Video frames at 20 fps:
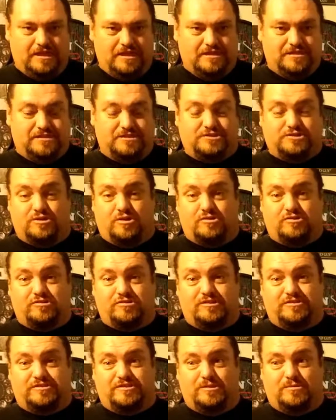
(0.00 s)
the Joker.
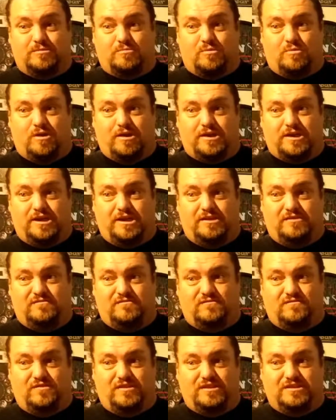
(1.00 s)
I think Joaquin
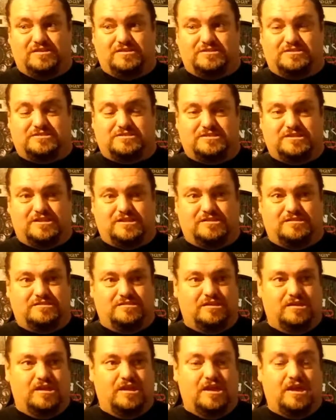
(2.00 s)
Phoenix did,
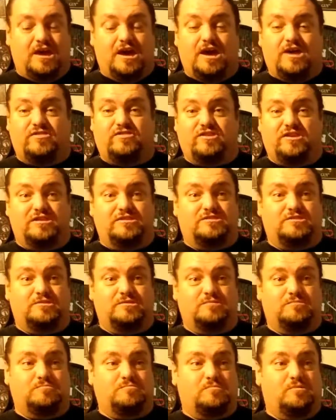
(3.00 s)
I think,
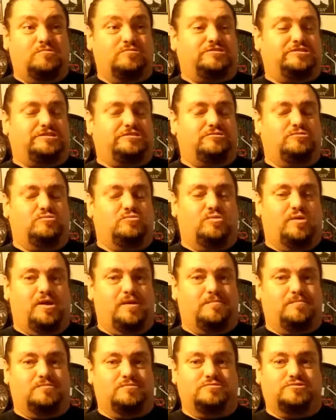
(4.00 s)
the most
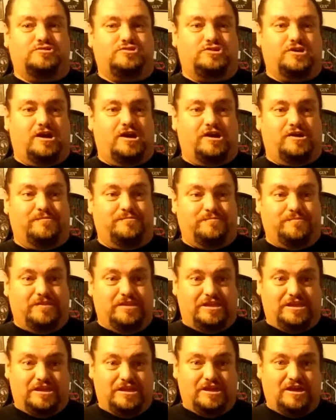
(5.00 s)
incredible job
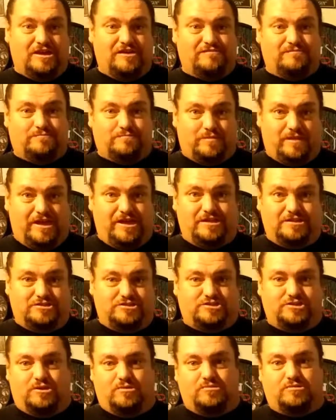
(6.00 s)
of playing
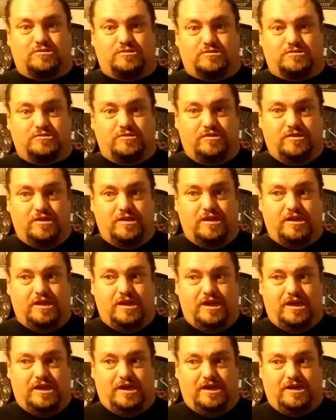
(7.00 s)
Joker
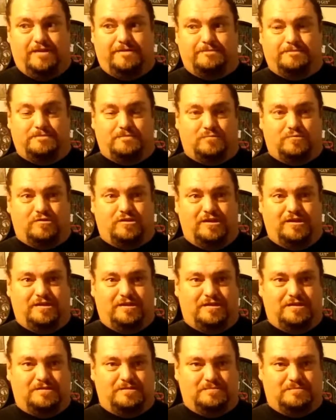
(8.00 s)
and
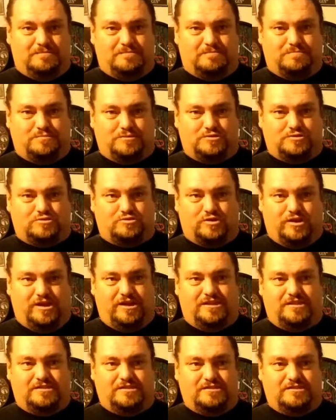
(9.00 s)
really
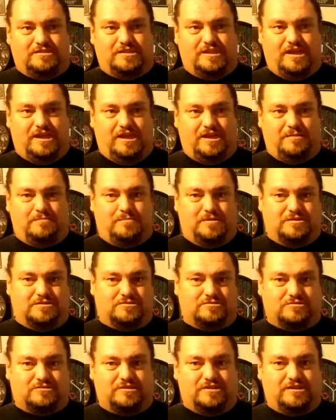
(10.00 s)
portraying a
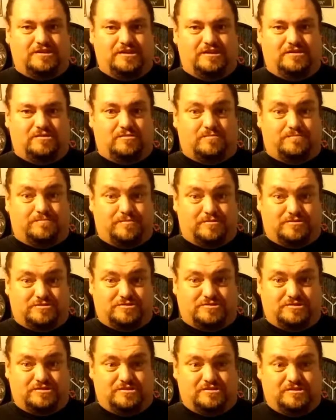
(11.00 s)
mentally ill
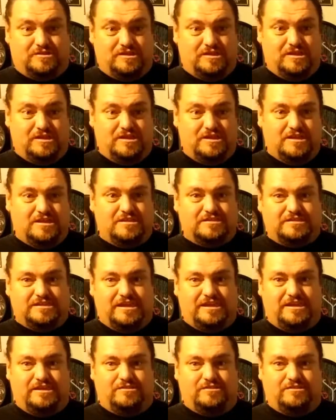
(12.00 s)
person that,